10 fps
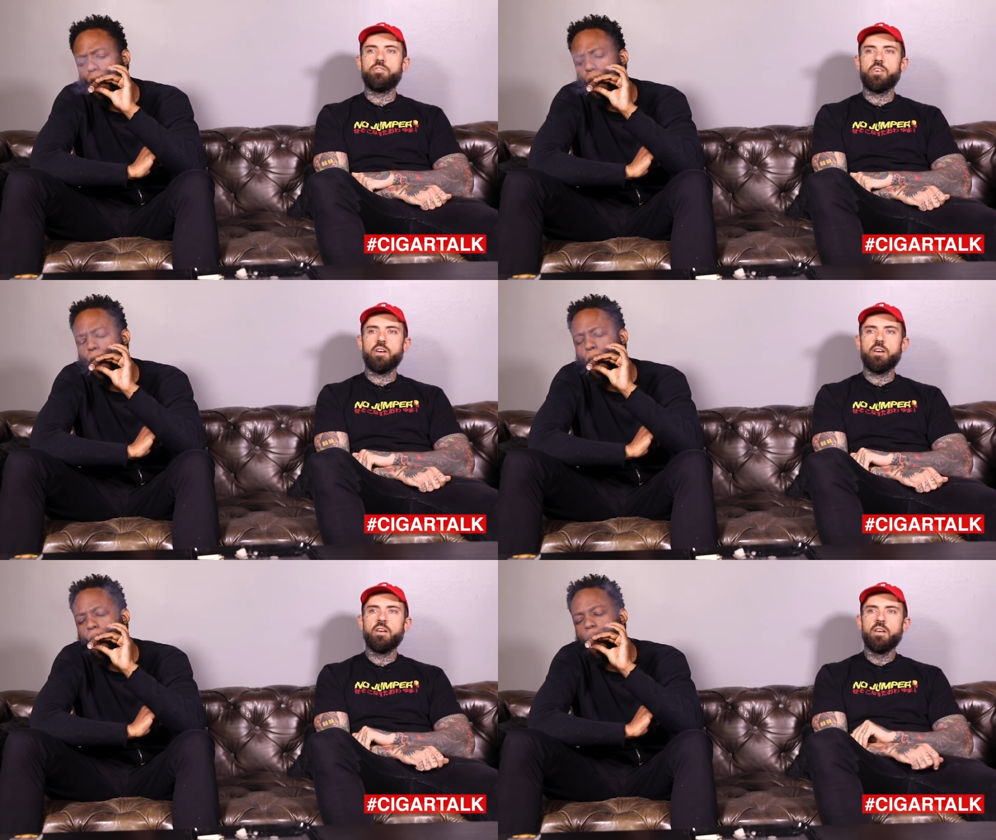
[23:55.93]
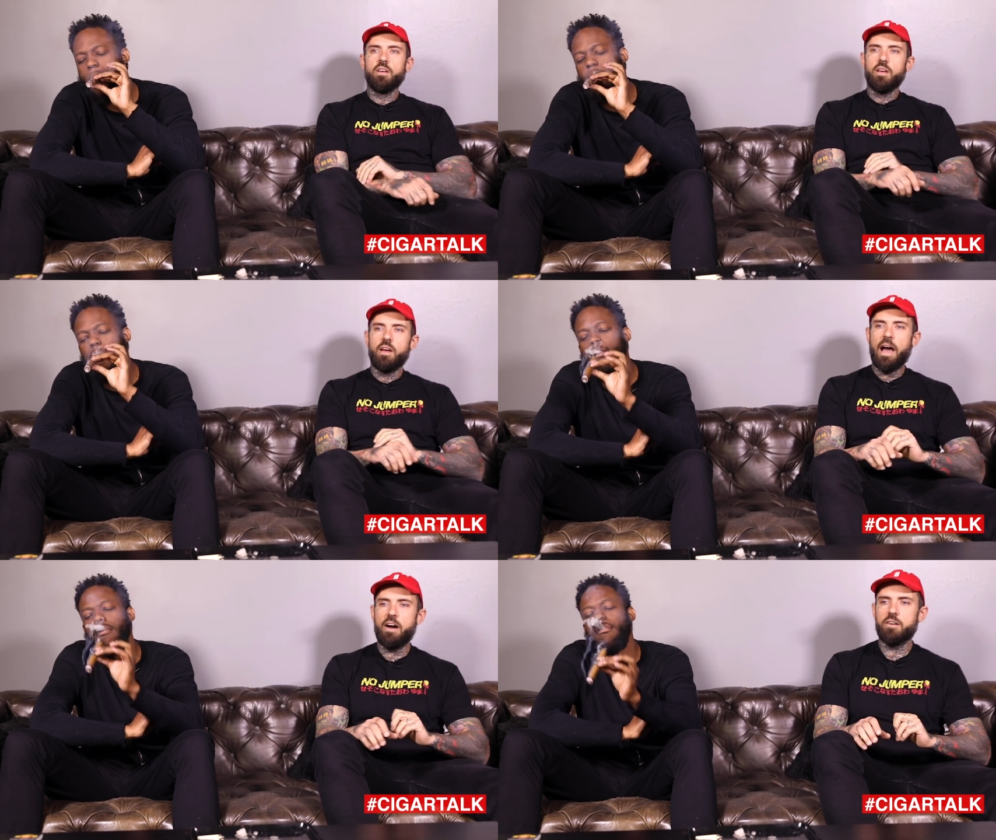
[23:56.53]
Speaker 1: of
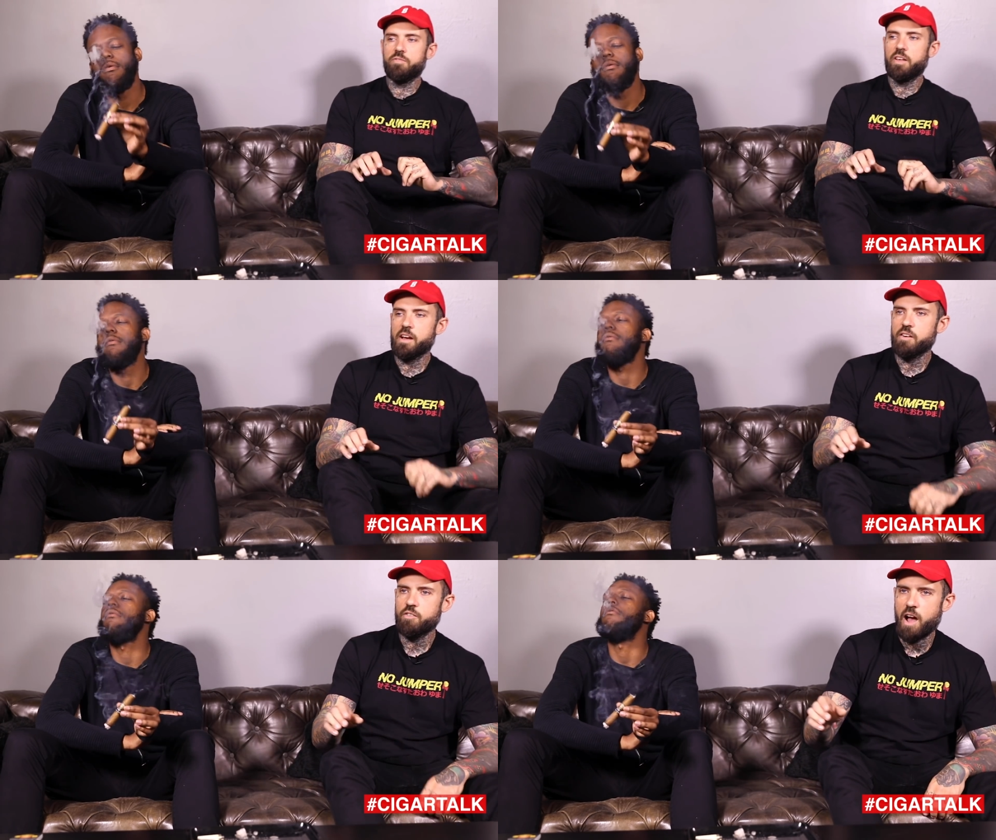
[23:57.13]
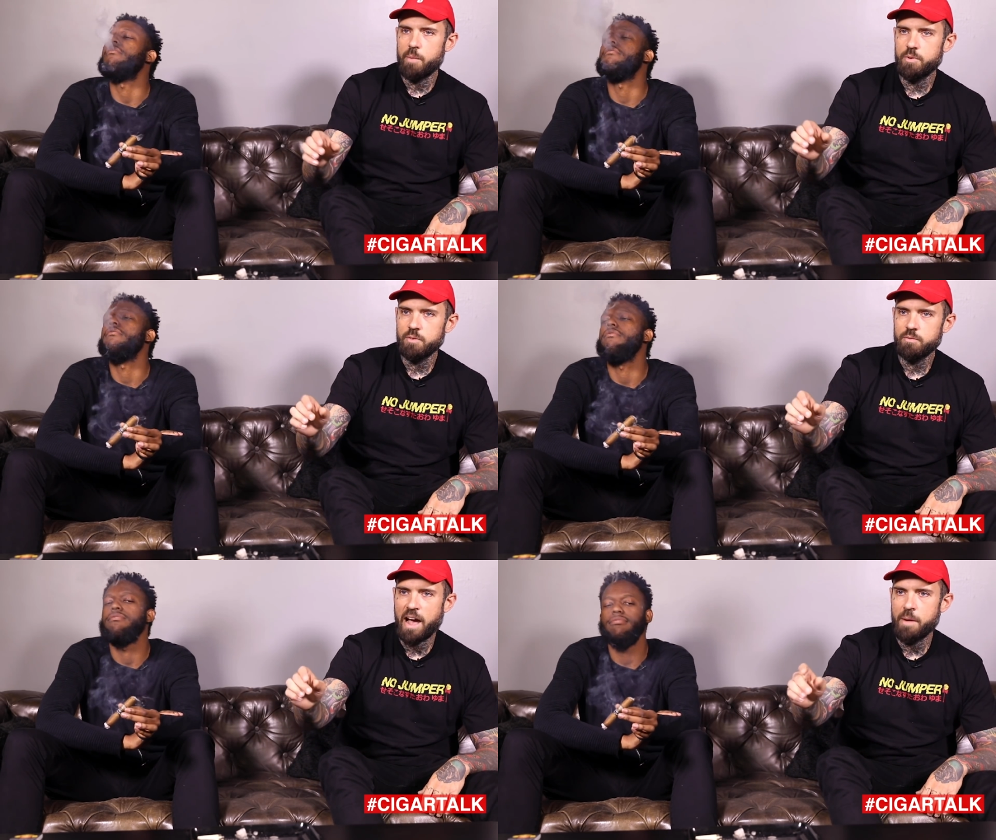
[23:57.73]
like a crop
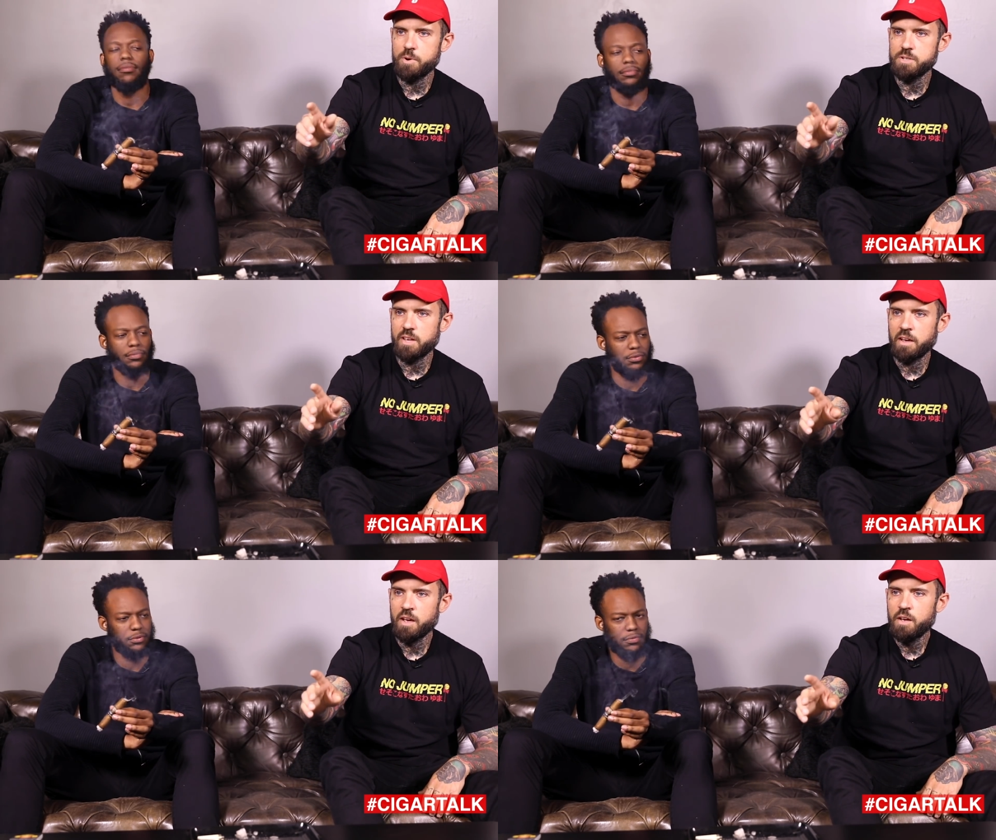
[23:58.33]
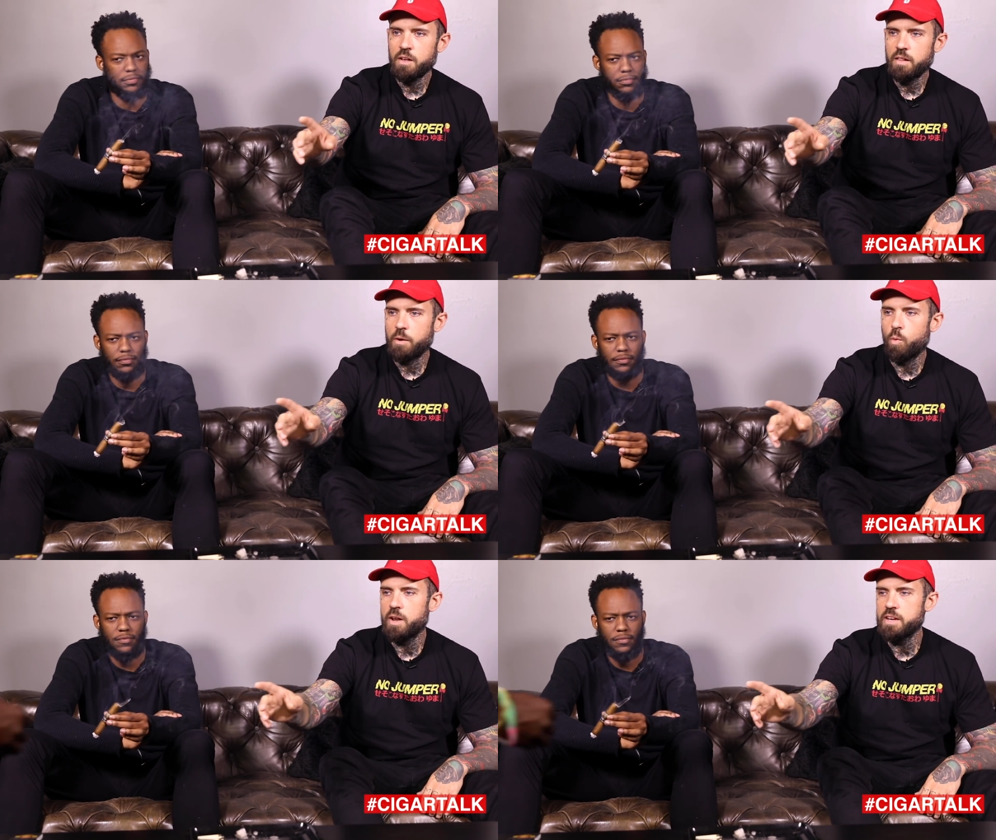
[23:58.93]
of rappers. Like
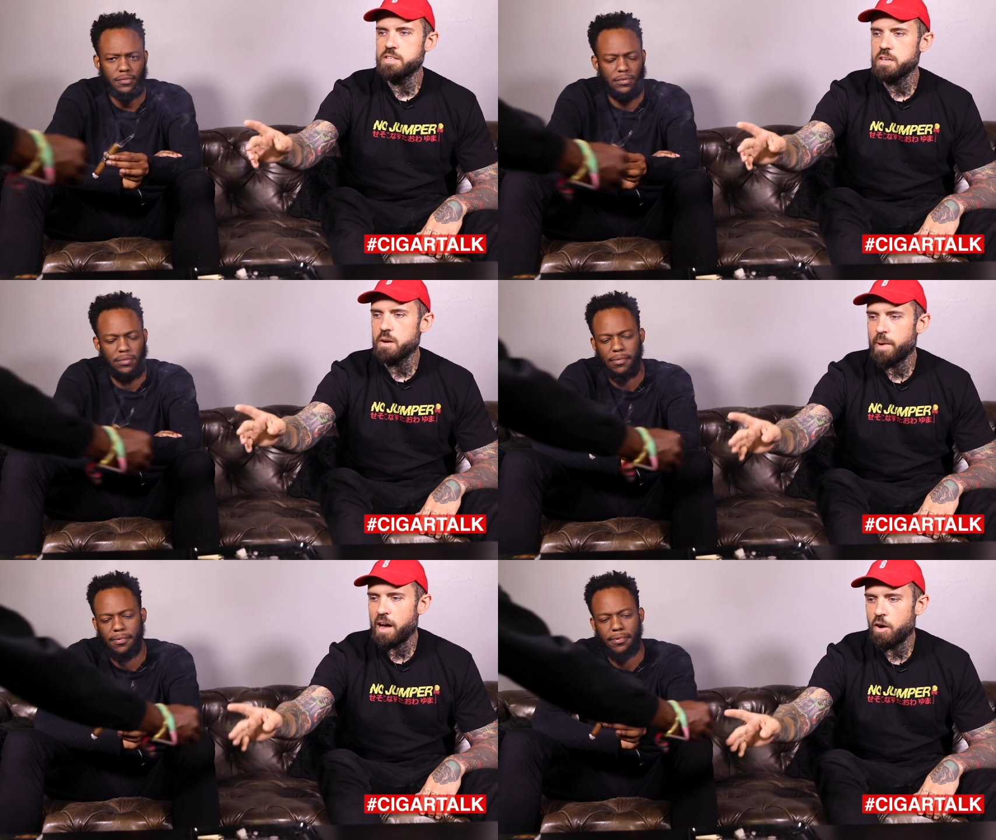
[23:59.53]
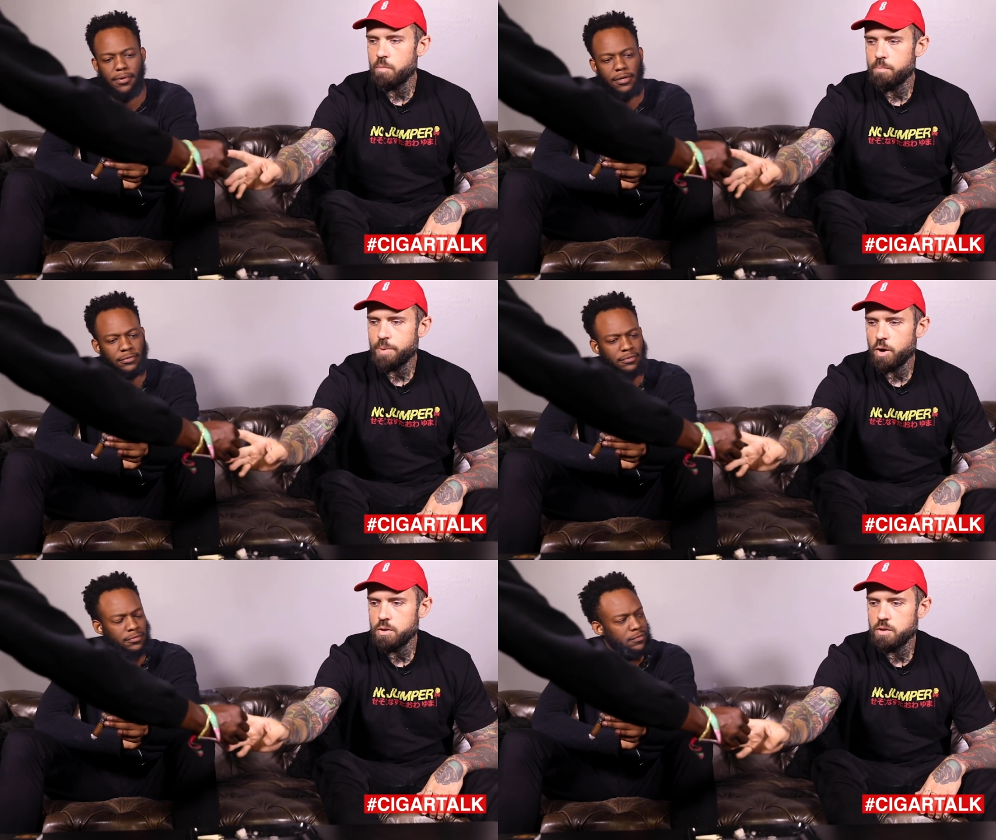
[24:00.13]
Like, what is it
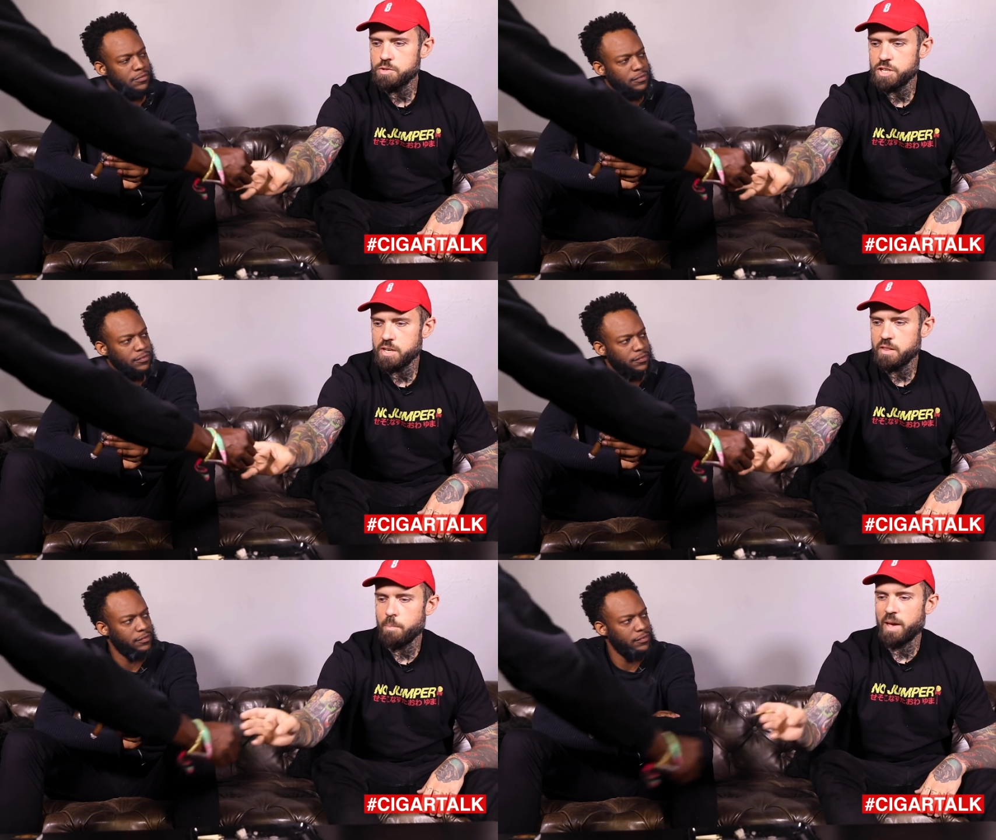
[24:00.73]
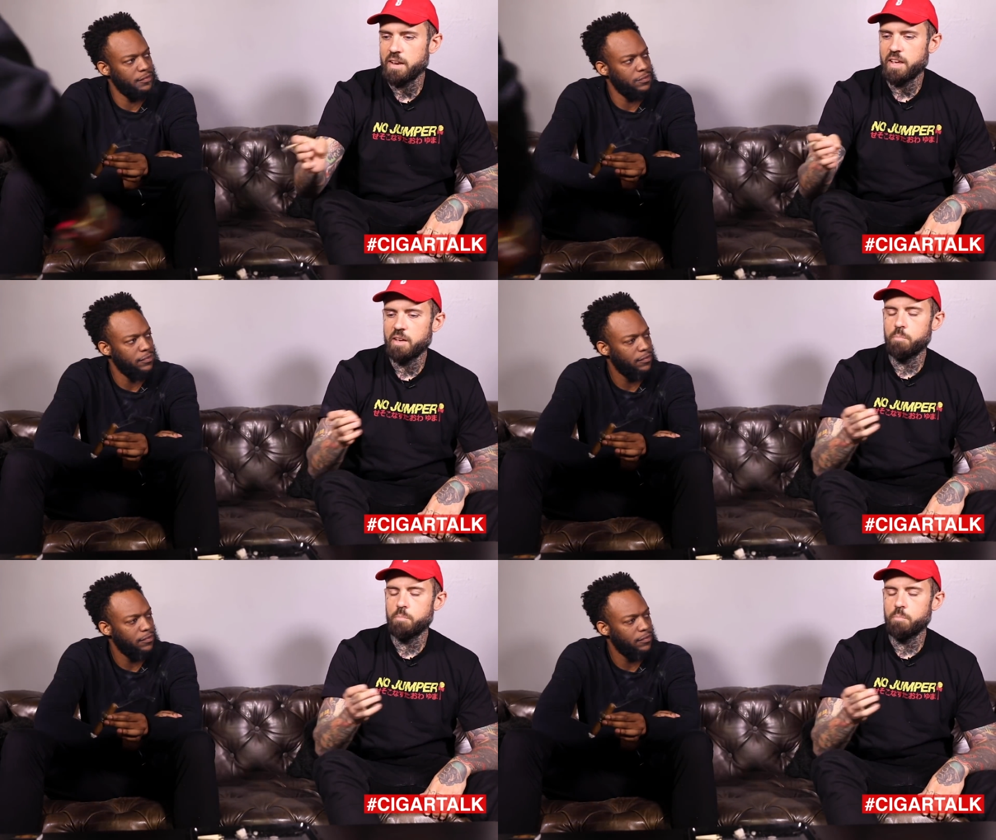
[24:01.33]
about Polo G that made